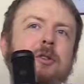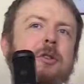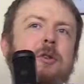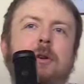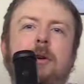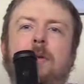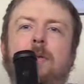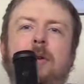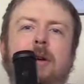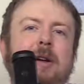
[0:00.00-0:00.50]

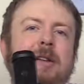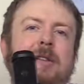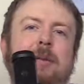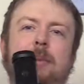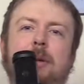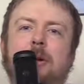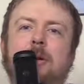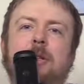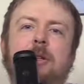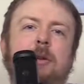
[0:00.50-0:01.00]
shooter very
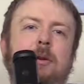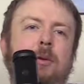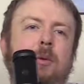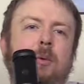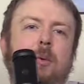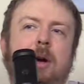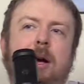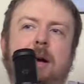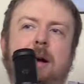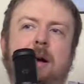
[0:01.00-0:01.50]
similar
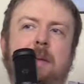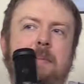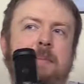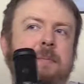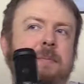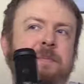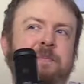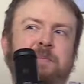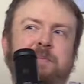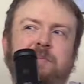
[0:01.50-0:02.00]
to
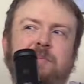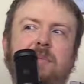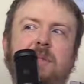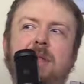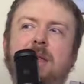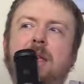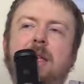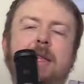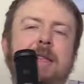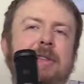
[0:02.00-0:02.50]

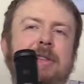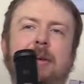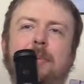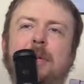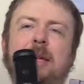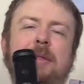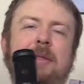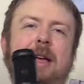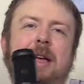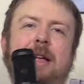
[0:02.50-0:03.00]

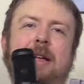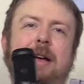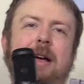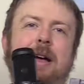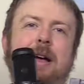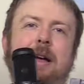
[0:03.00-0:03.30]
something like